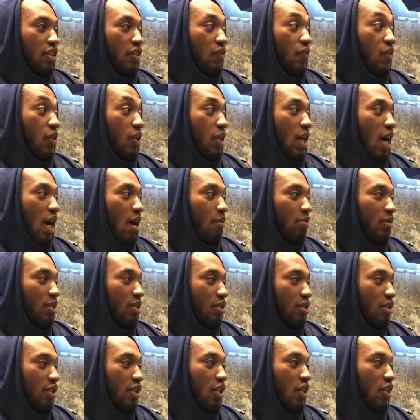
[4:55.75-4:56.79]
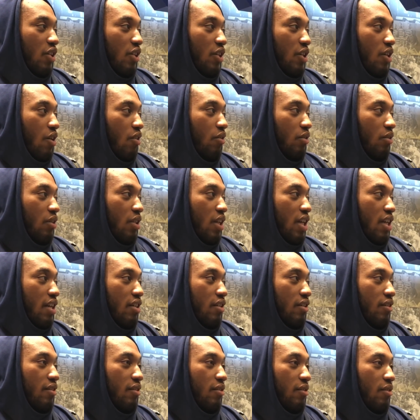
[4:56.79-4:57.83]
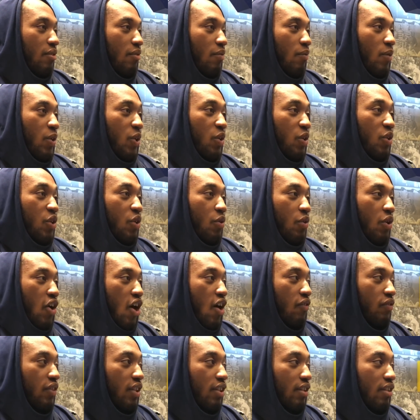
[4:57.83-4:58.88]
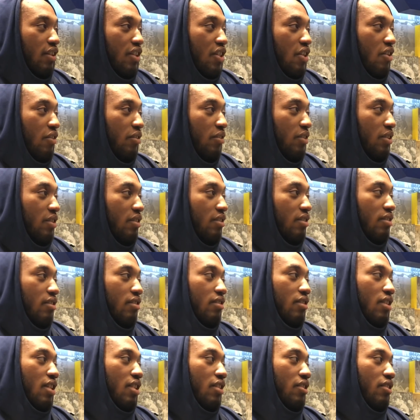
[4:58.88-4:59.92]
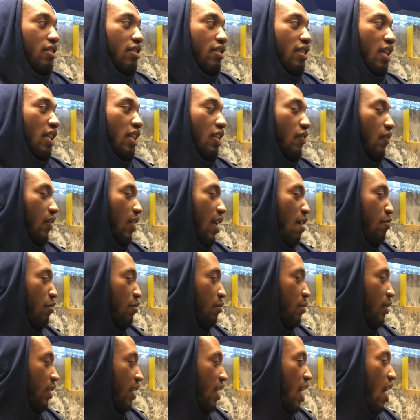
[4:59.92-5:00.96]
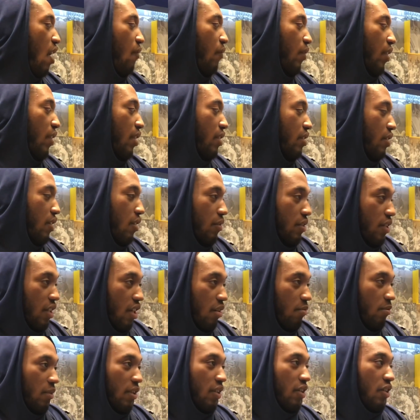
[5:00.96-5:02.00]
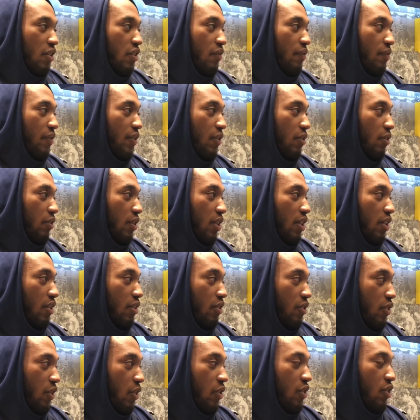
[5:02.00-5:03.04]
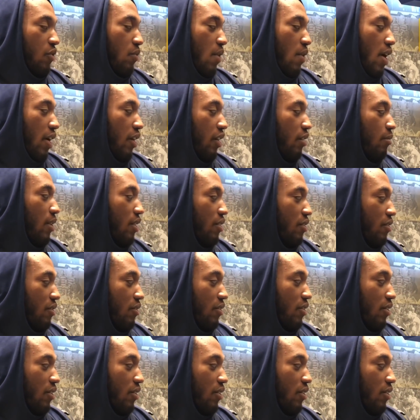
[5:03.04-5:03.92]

You feel accomplished, you know, and when you do it often, you know, it's the sense of accomplishment, the confidence goes up, you know, you get a certain swagger about you,